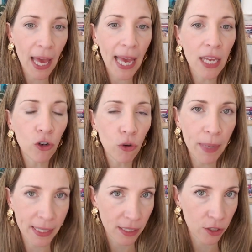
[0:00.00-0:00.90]
and your
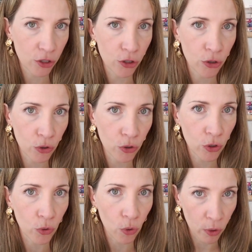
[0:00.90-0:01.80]
message to
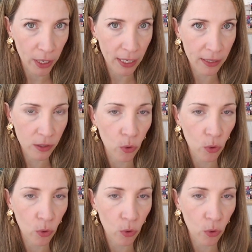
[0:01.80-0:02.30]
your audience,